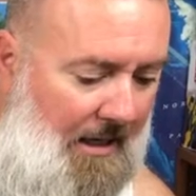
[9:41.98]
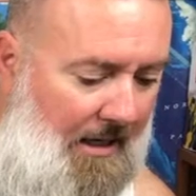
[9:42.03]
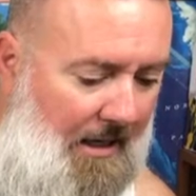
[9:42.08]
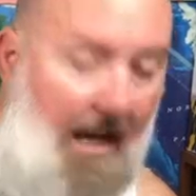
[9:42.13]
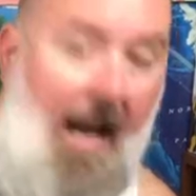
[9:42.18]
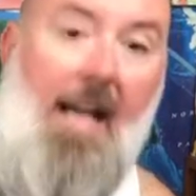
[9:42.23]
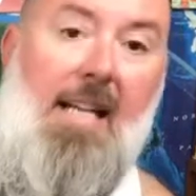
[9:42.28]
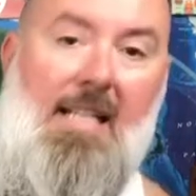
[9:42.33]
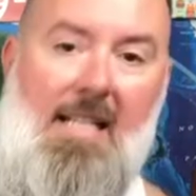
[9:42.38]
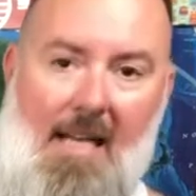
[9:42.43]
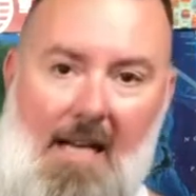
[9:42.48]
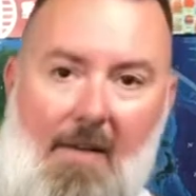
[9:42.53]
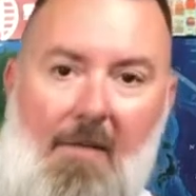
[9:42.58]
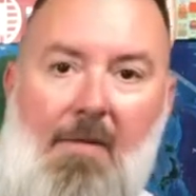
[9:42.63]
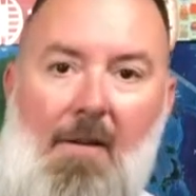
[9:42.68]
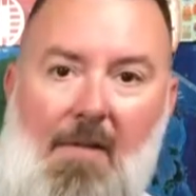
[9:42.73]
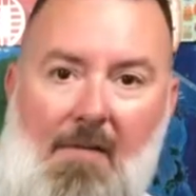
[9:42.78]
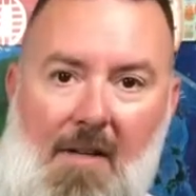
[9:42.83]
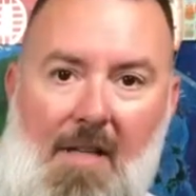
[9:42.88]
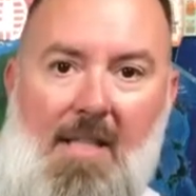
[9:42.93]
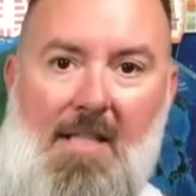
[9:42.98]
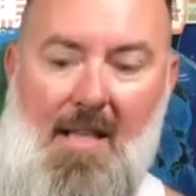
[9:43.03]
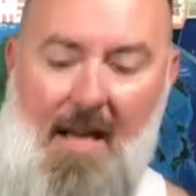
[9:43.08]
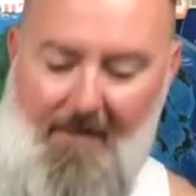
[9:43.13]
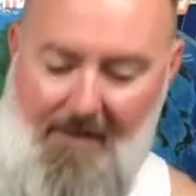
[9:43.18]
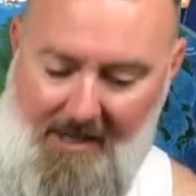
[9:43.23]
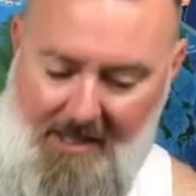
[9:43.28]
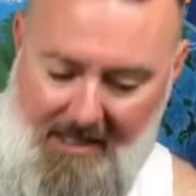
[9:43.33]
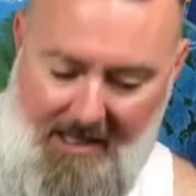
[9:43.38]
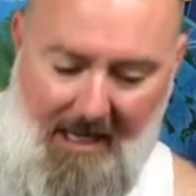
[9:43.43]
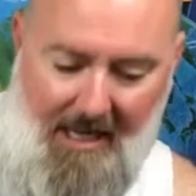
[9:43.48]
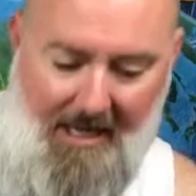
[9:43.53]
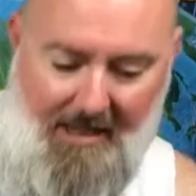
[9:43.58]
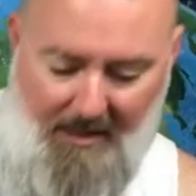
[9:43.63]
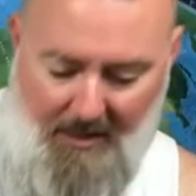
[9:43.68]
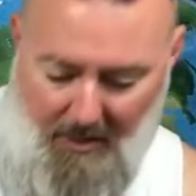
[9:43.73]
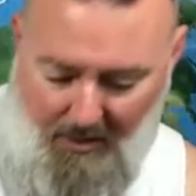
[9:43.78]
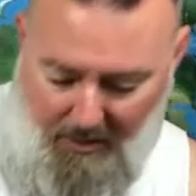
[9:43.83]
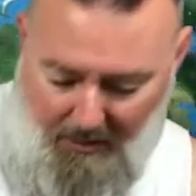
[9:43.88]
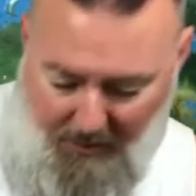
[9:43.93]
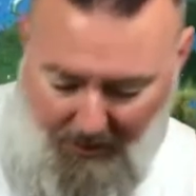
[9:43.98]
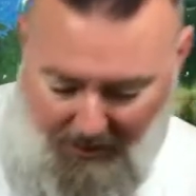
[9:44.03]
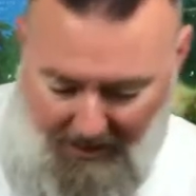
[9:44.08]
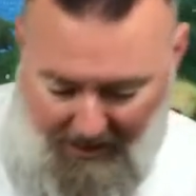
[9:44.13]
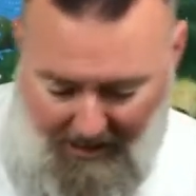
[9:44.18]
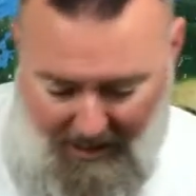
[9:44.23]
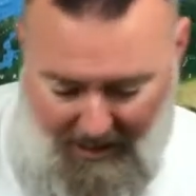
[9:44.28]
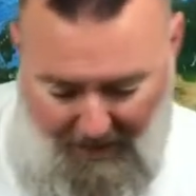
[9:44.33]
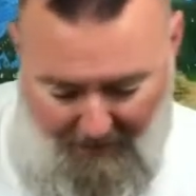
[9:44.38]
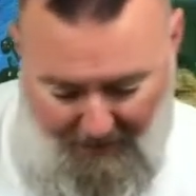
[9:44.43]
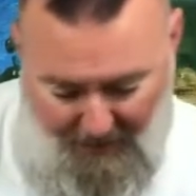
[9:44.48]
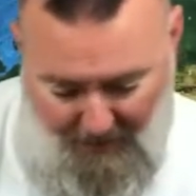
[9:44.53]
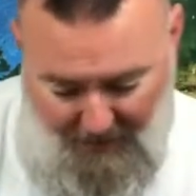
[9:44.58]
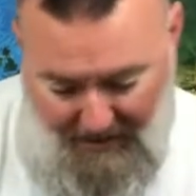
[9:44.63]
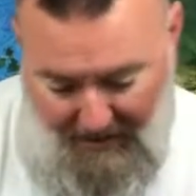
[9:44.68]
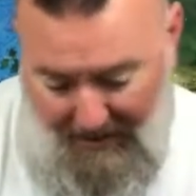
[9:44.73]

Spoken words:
1957D, so it's pretty common. We